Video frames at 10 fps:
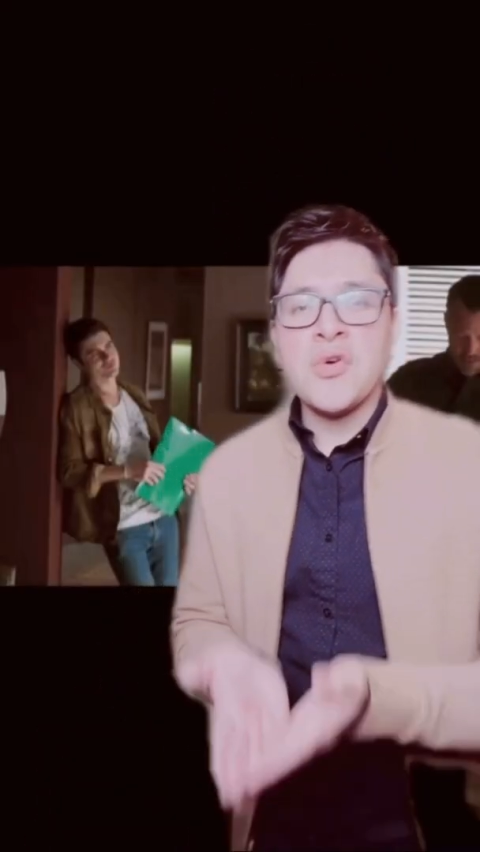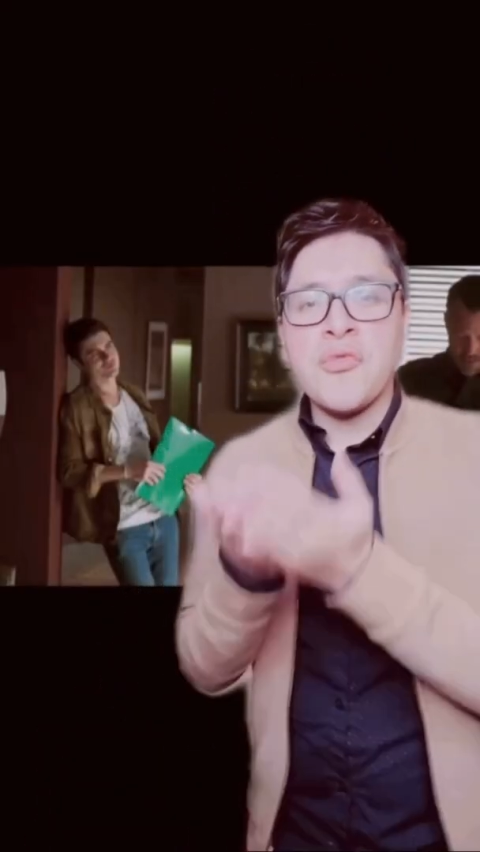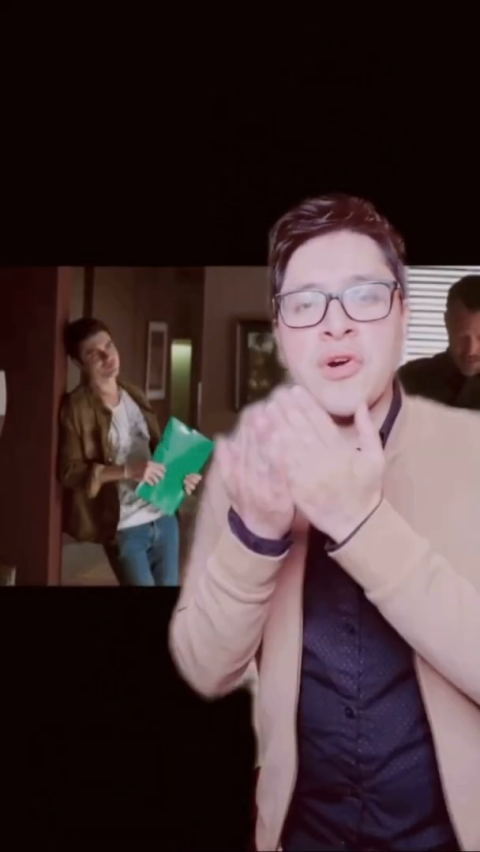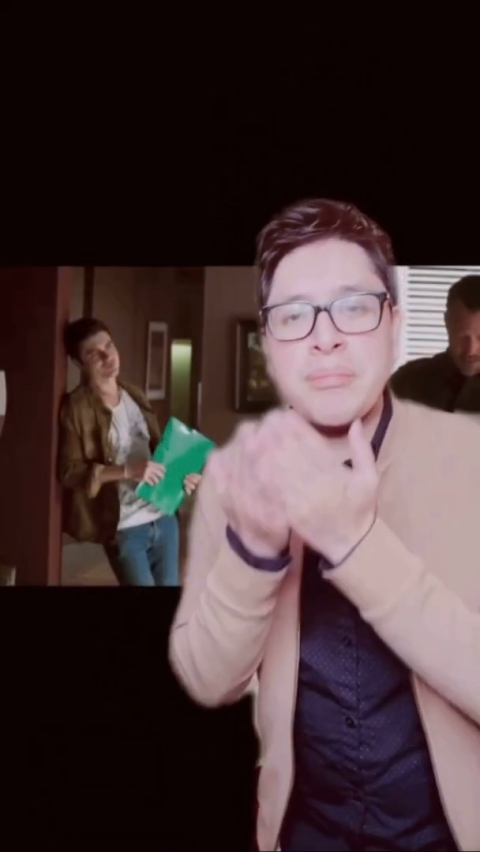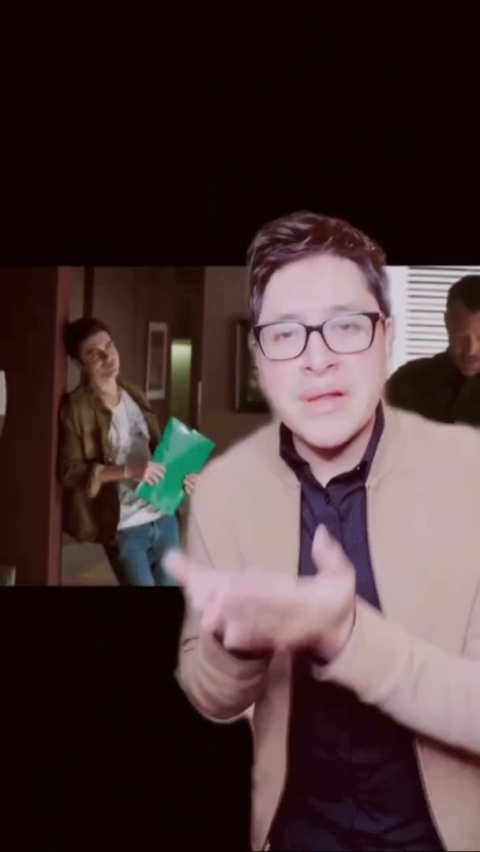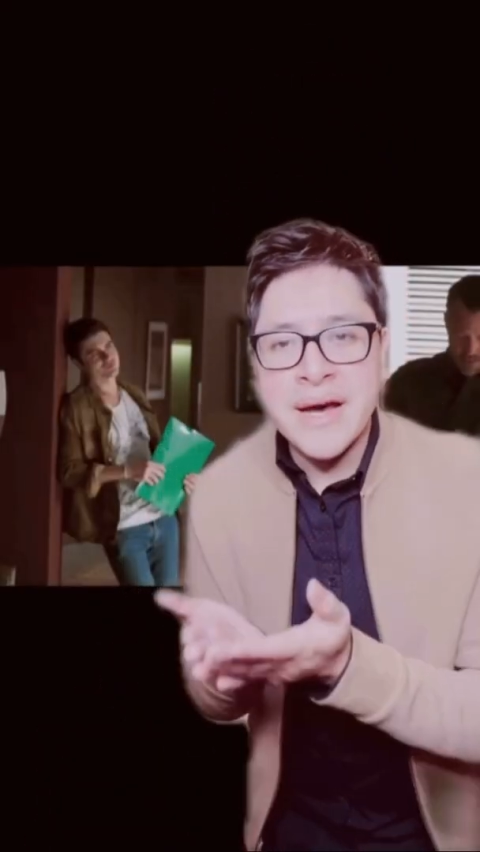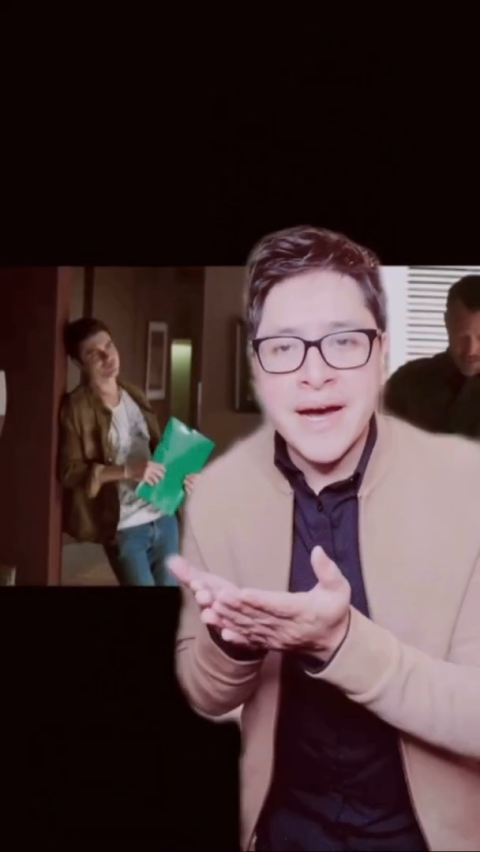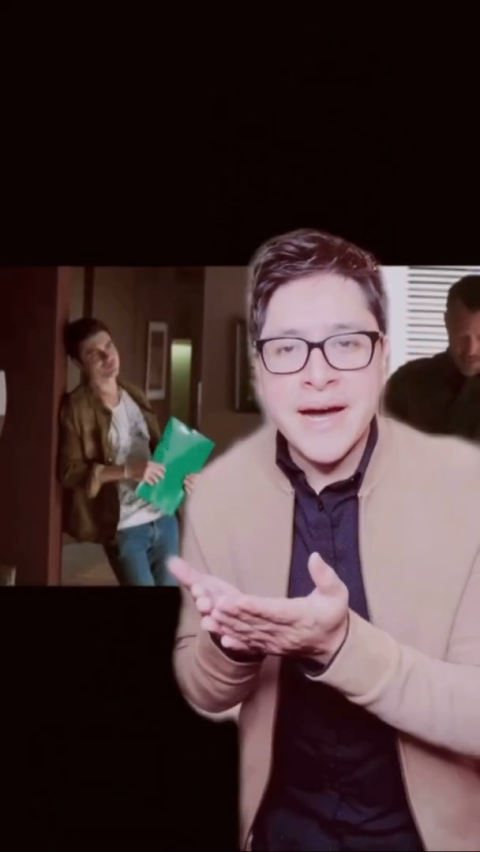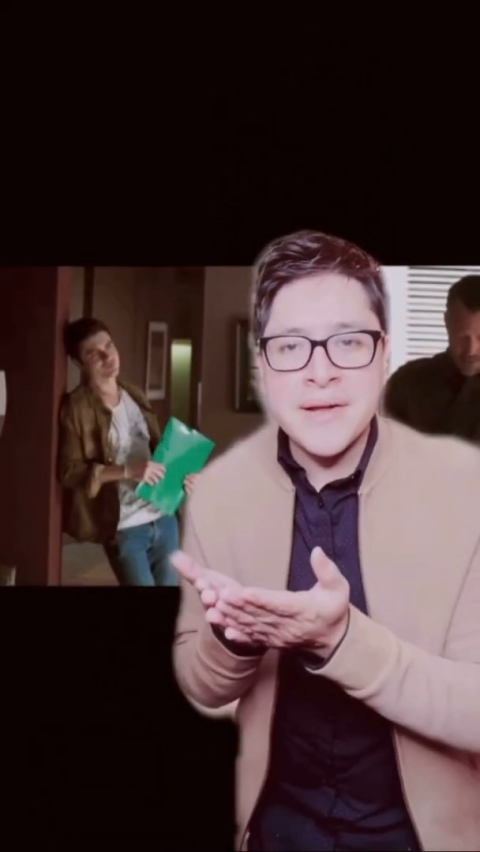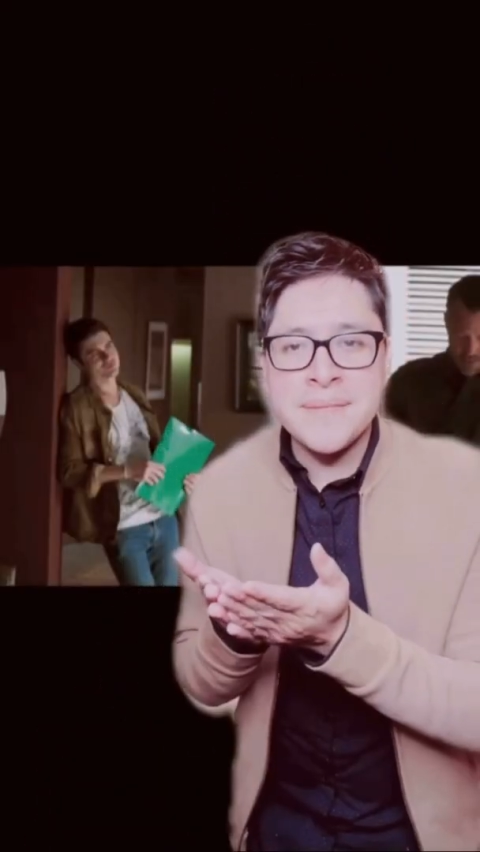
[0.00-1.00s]
where a plot
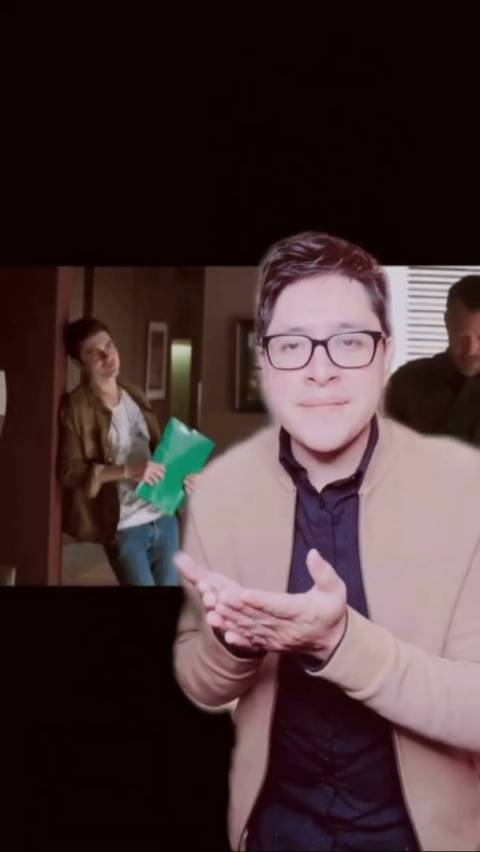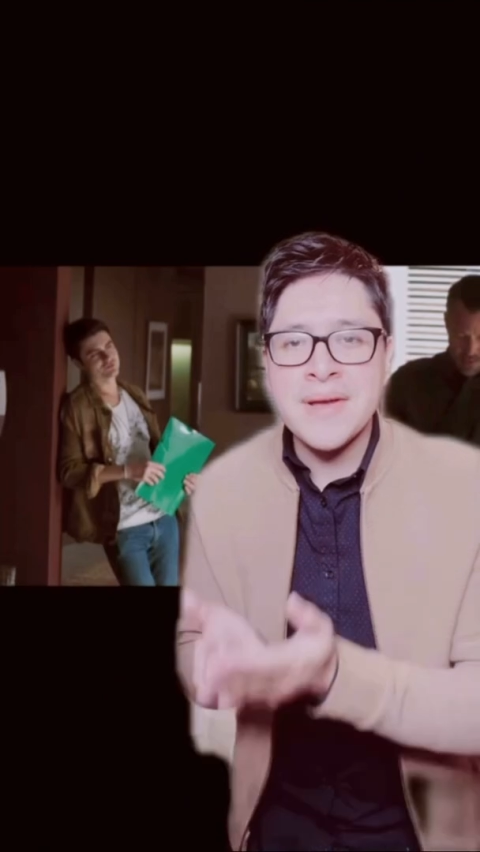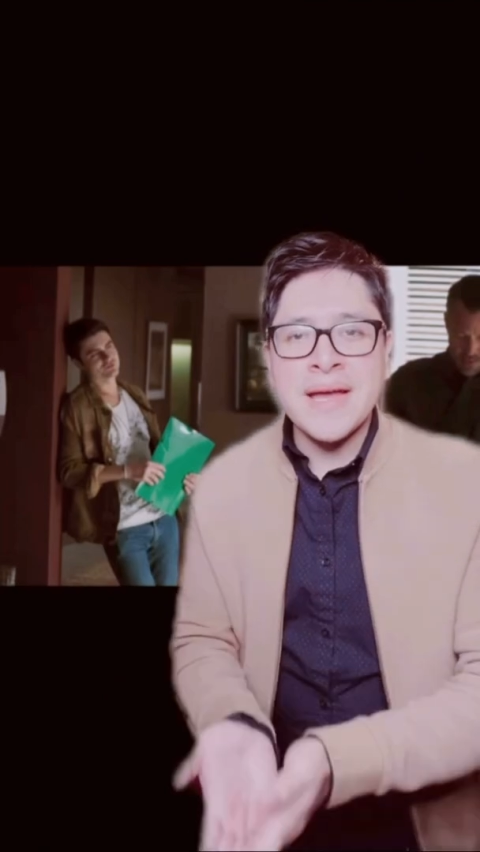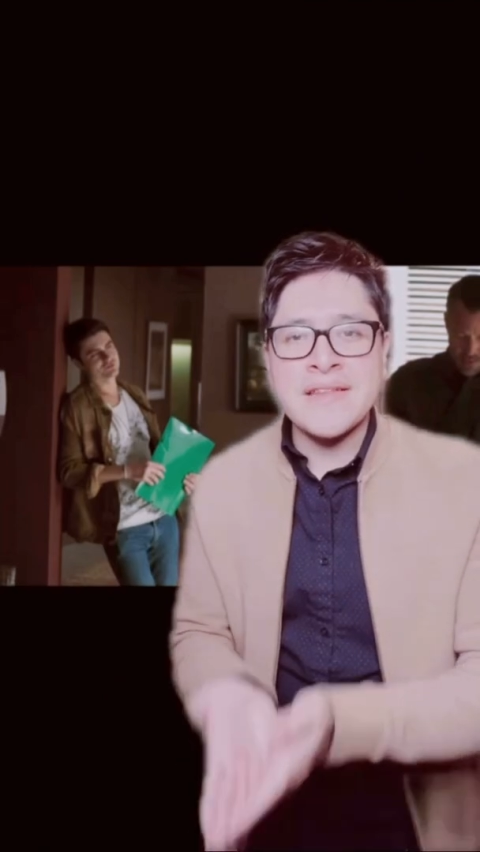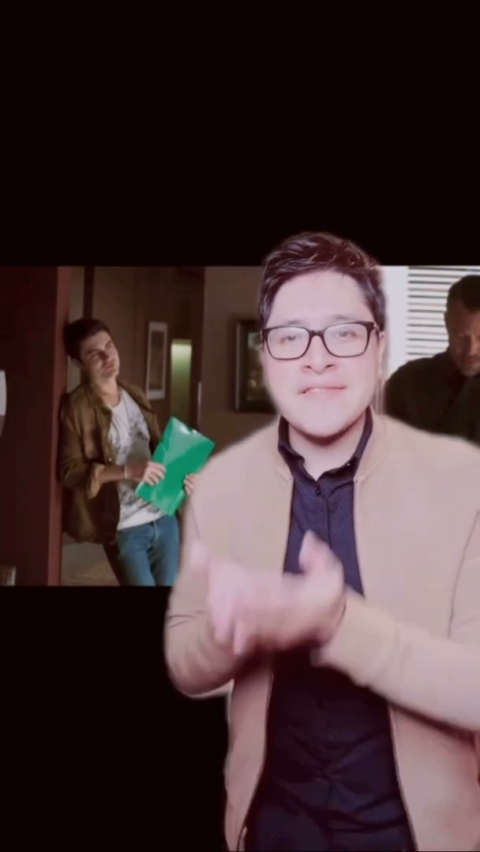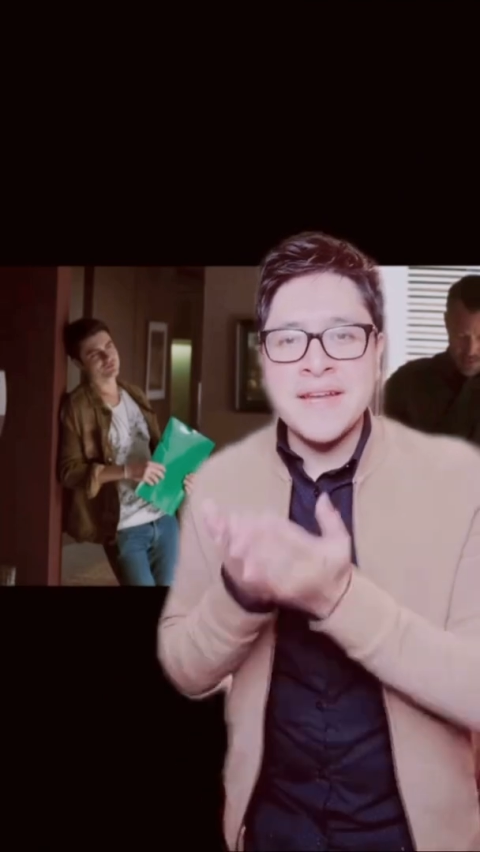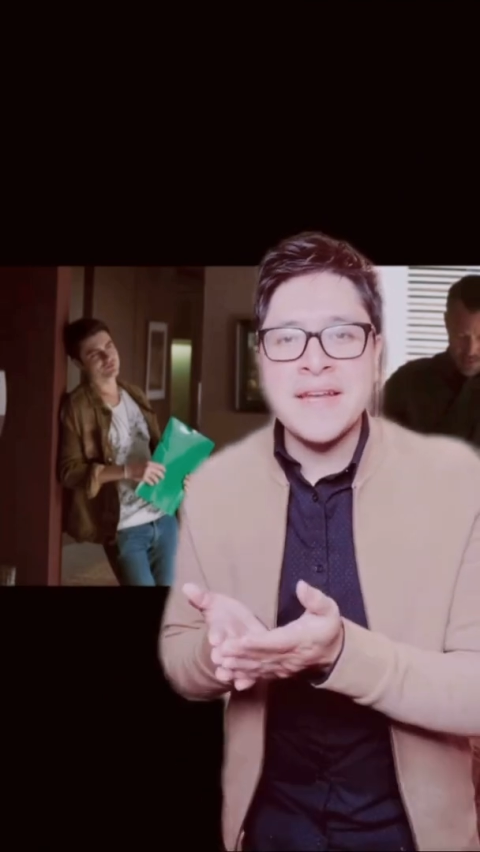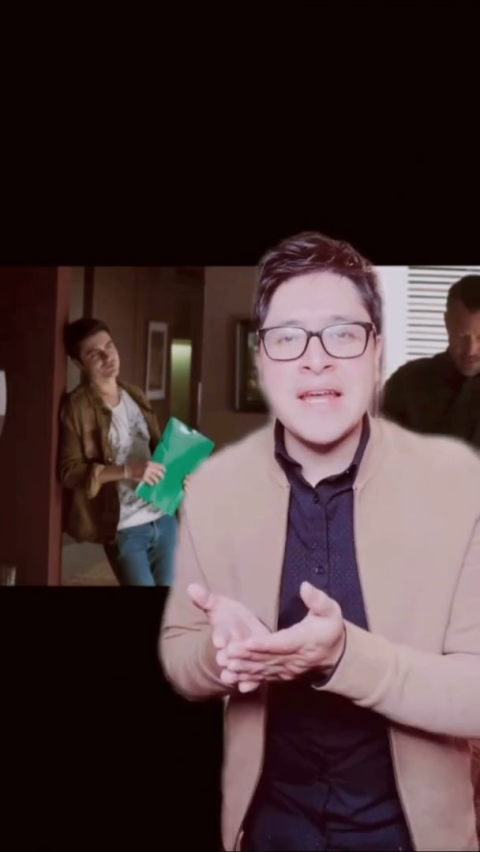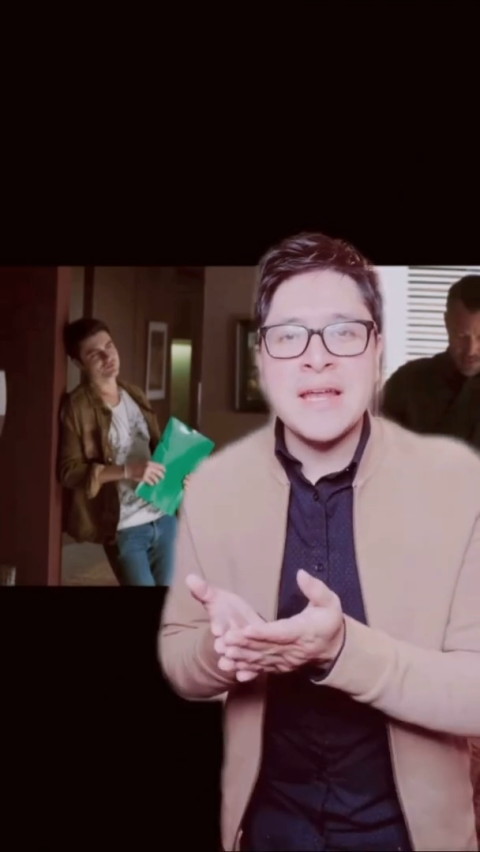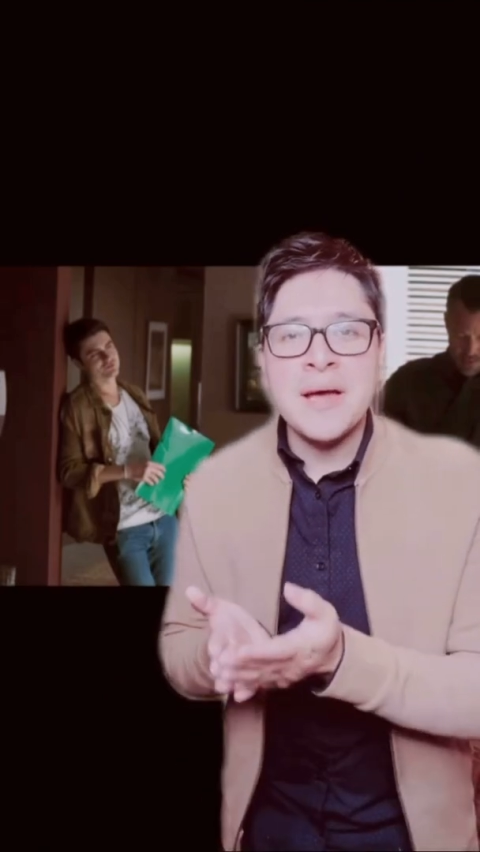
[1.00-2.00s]
item is
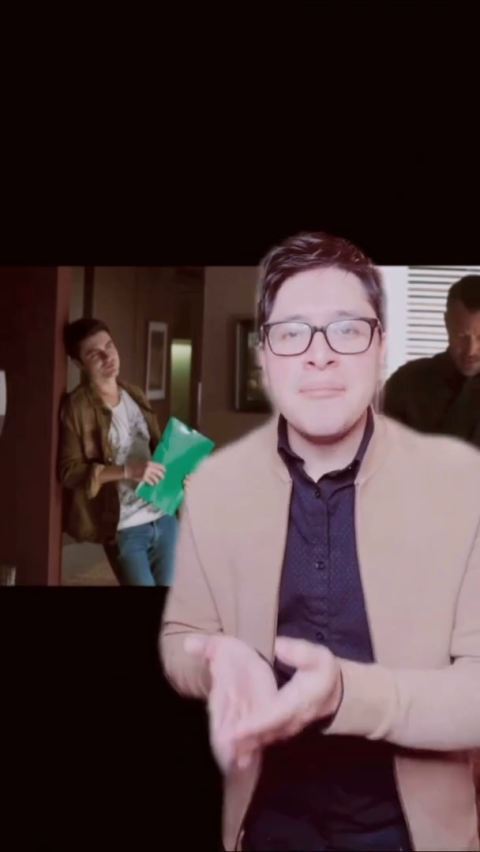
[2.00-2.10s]
needed,